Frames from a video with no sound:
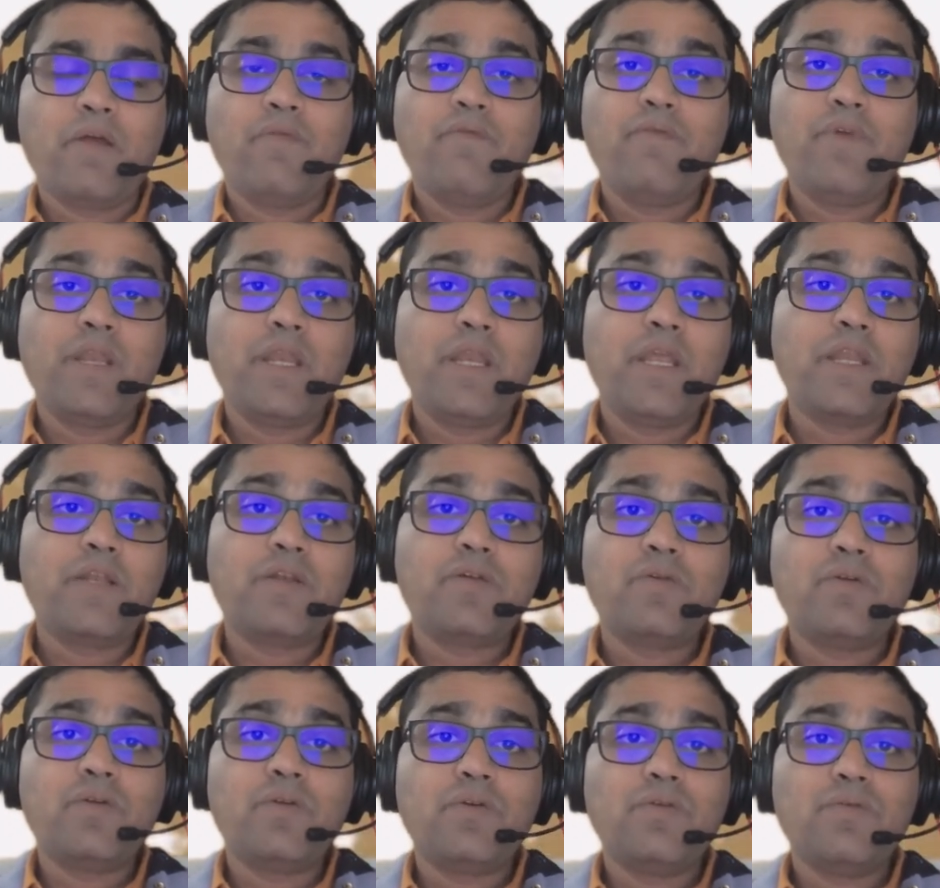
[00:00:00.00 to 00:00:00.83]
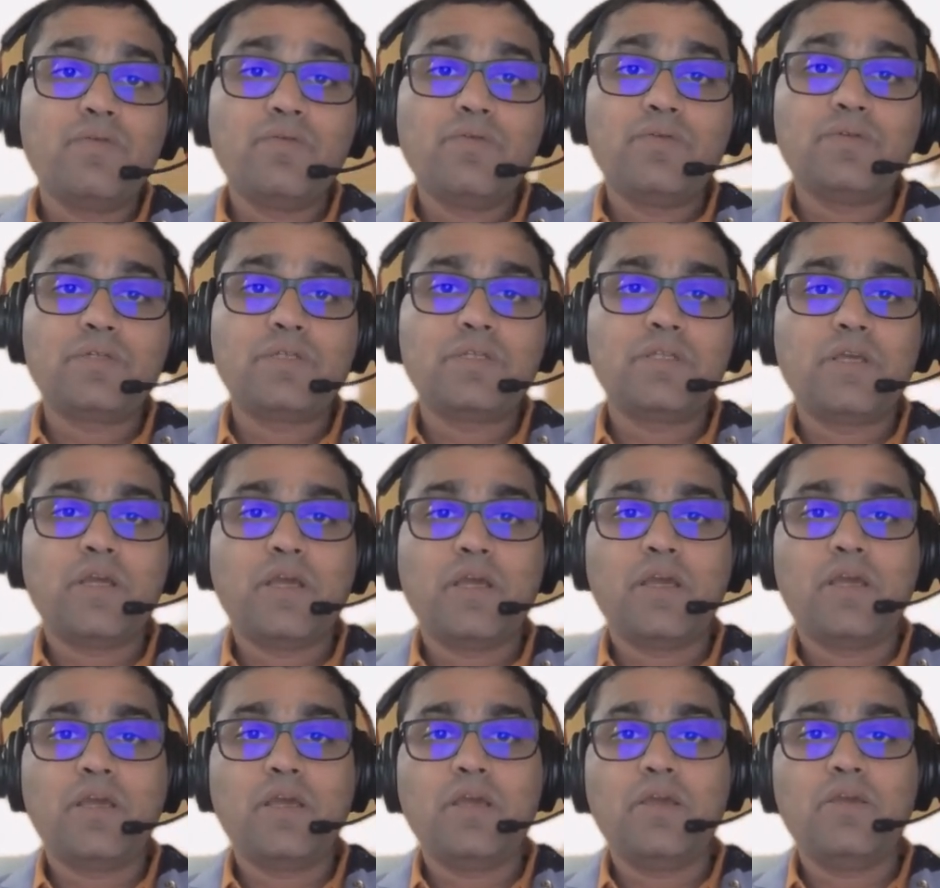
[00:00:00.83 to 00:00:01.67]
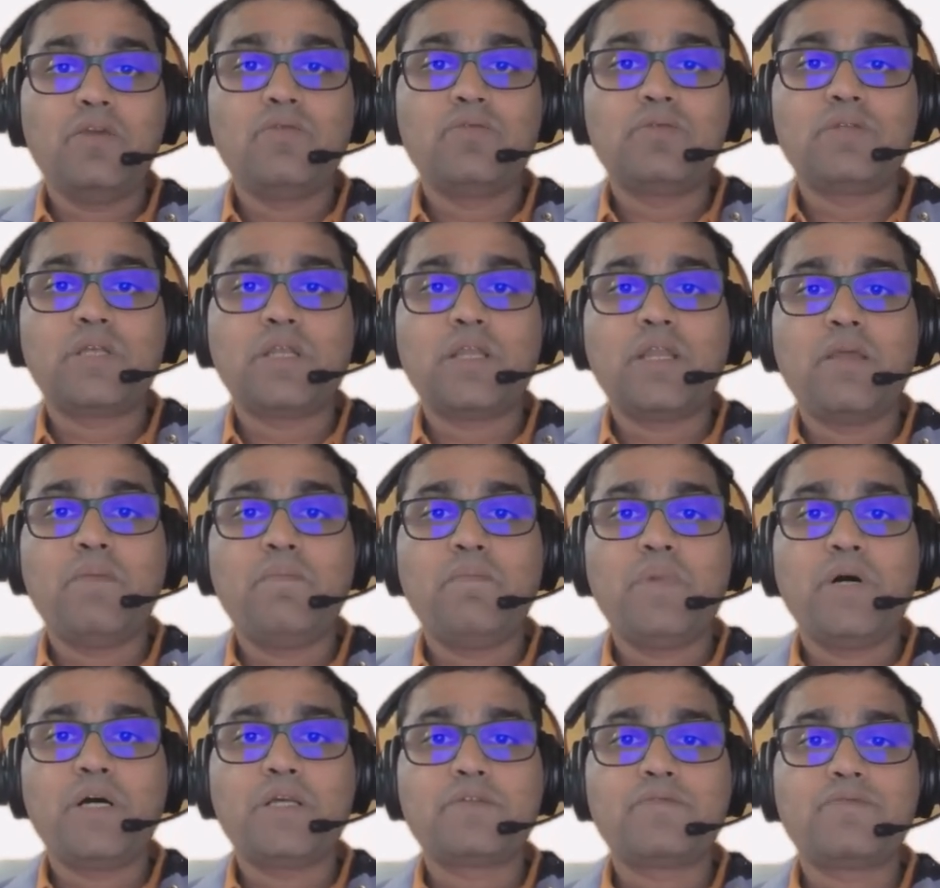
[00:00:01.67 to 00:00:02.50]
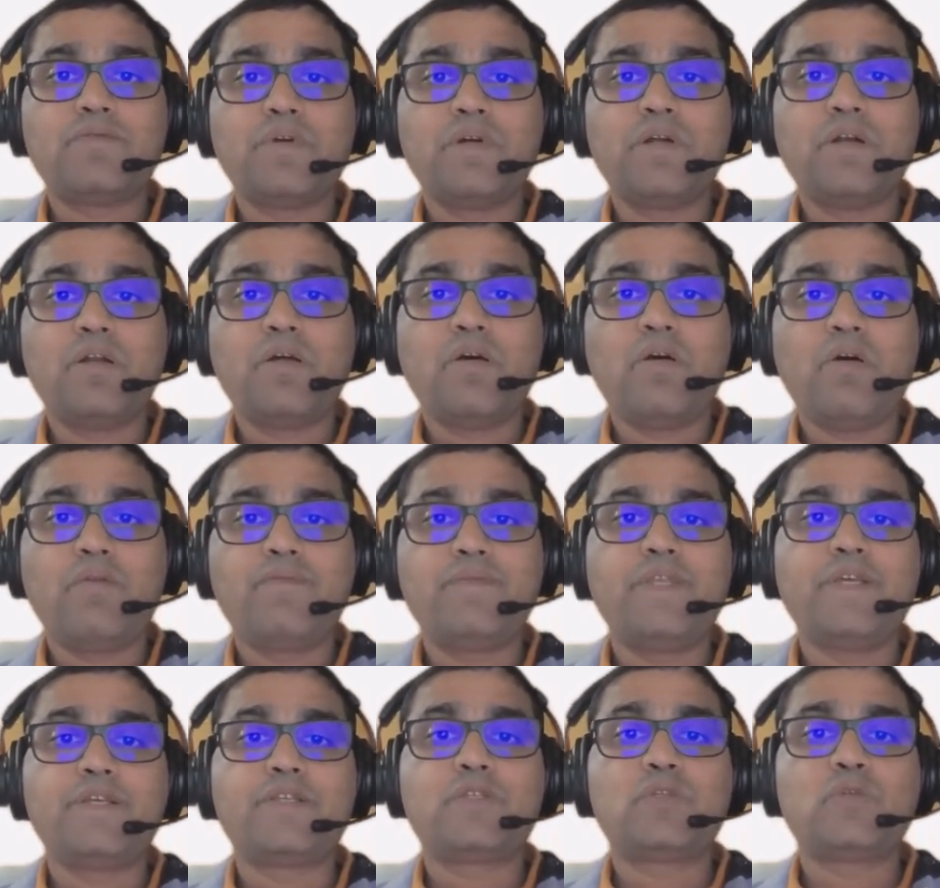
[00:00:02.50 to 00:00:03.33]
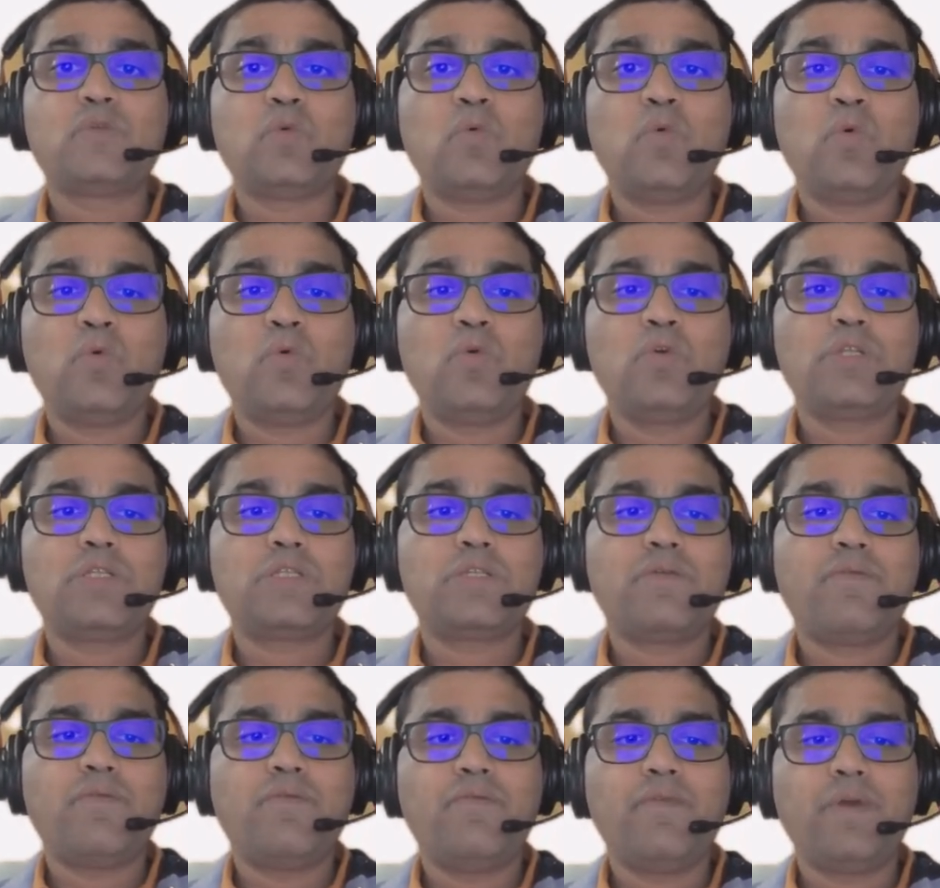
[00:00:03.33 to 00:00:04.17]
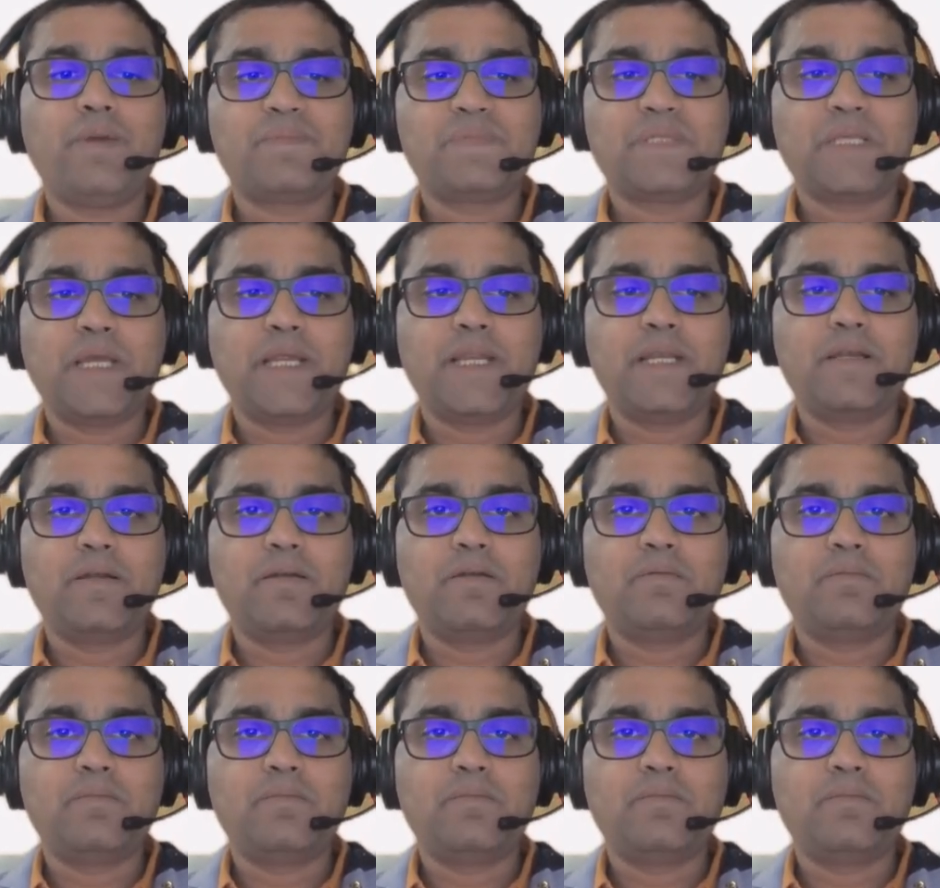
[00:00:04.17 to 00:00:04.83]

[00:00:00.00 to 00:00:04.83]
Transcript: we need to use the username password of the source website.